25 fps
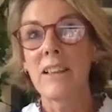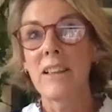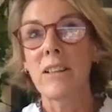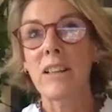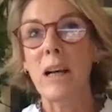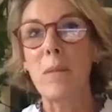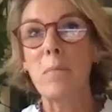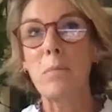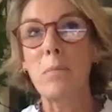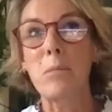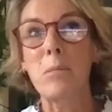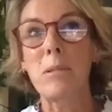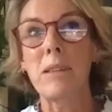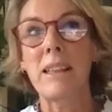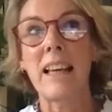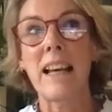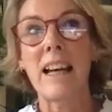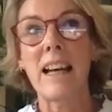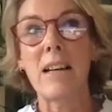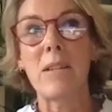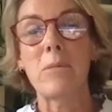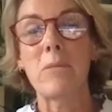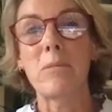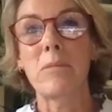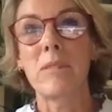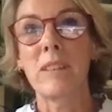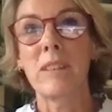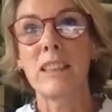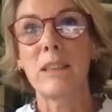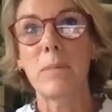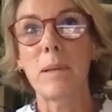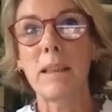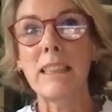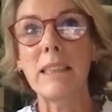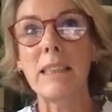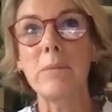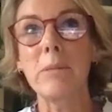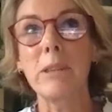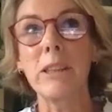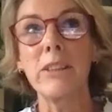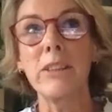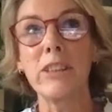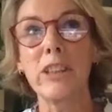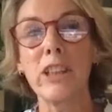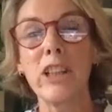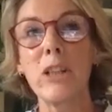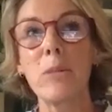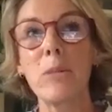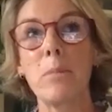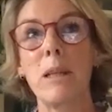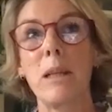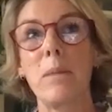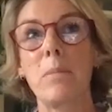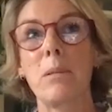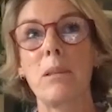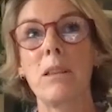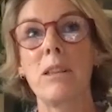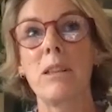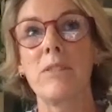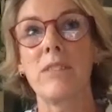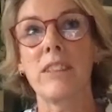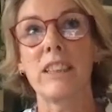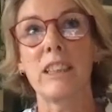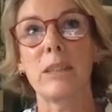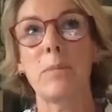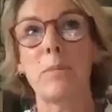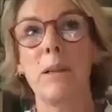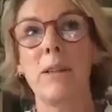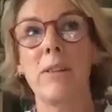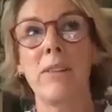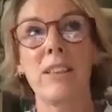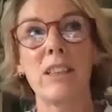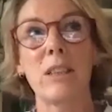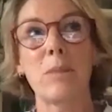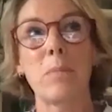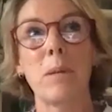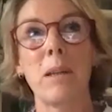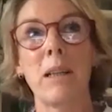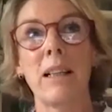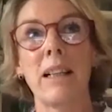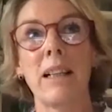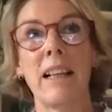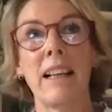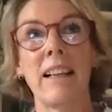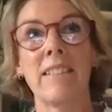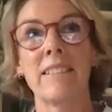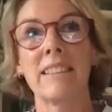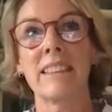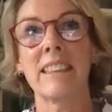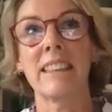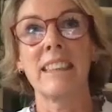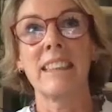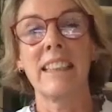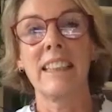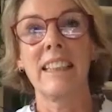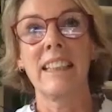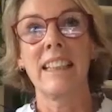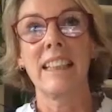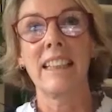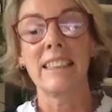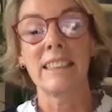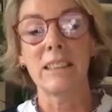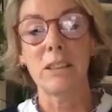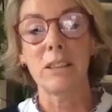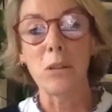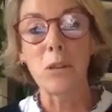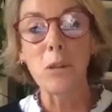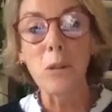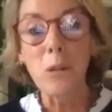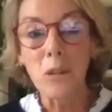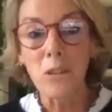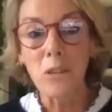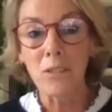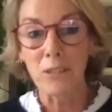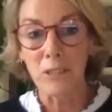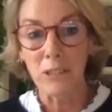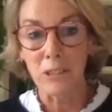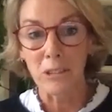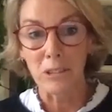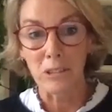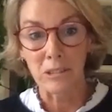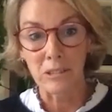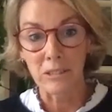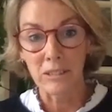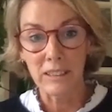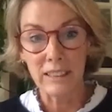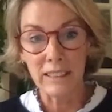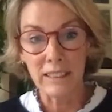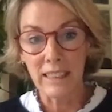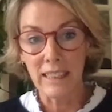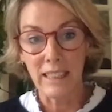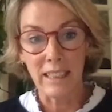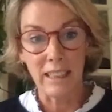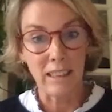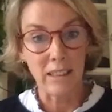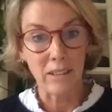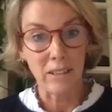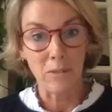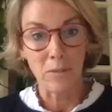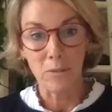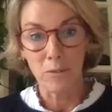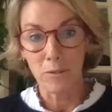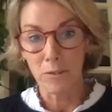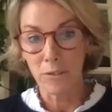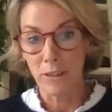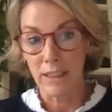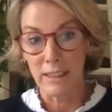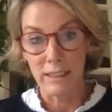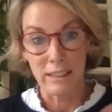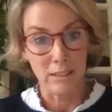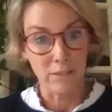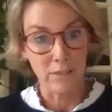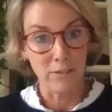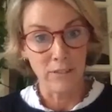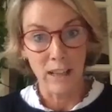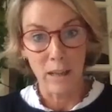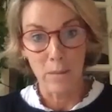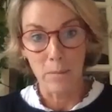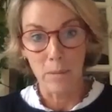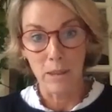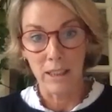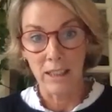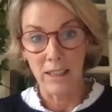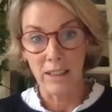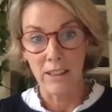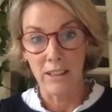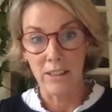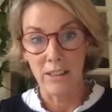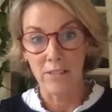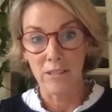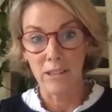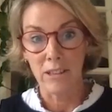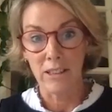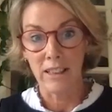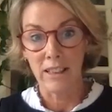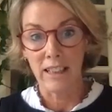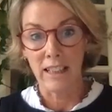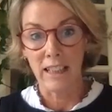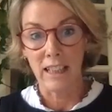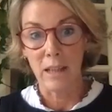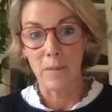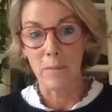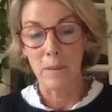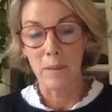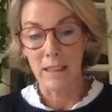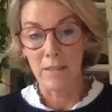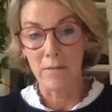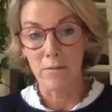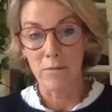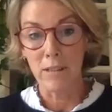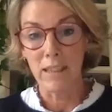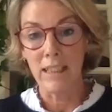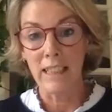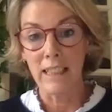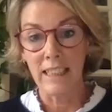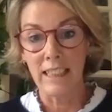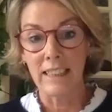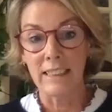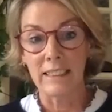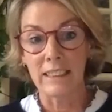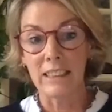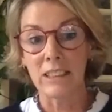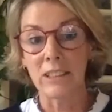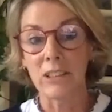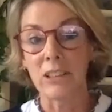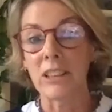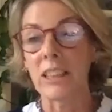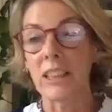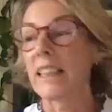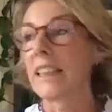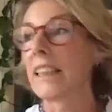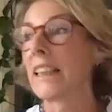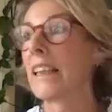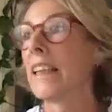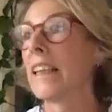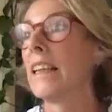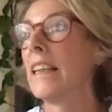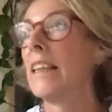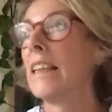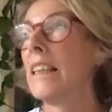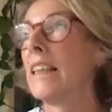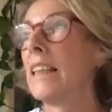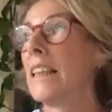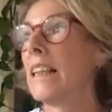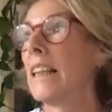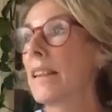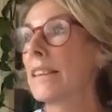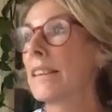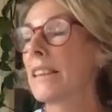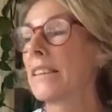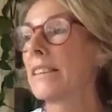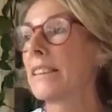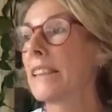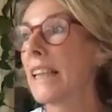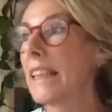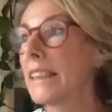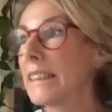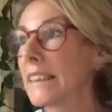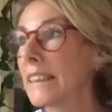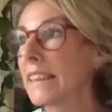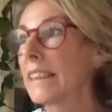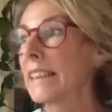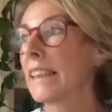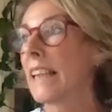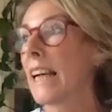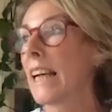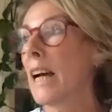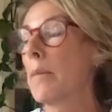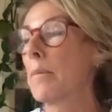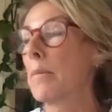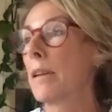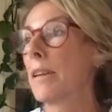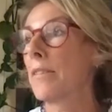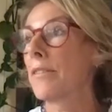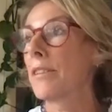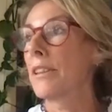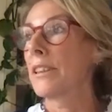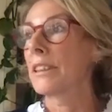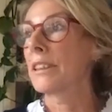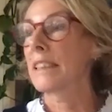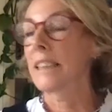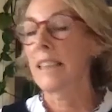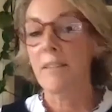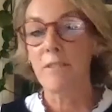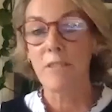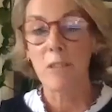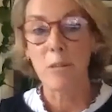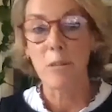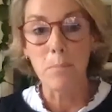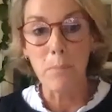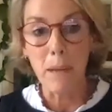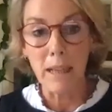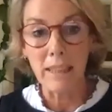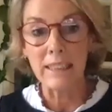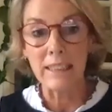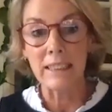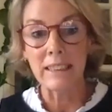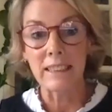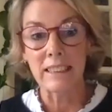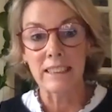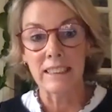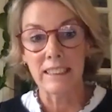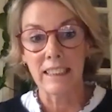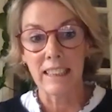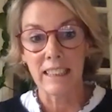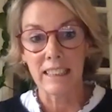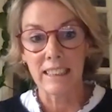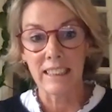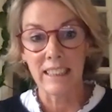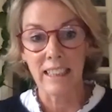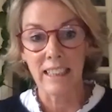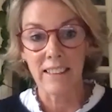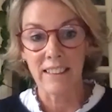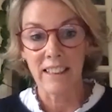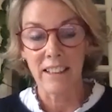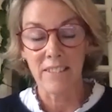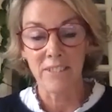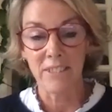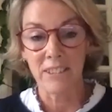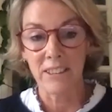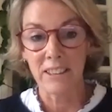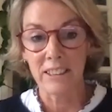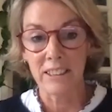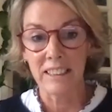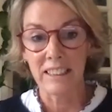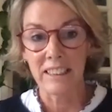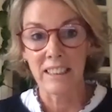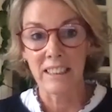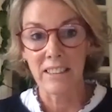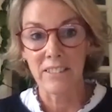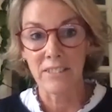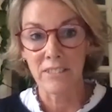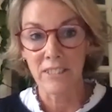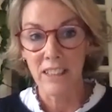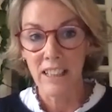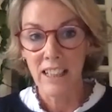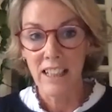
coupled with that, especially when you know people who've experienced burnout, and it is awful seeing friends and family going through that. I mean, it really is shocking. So change isn't happening fast enough. The message isn't getting out there fast enough.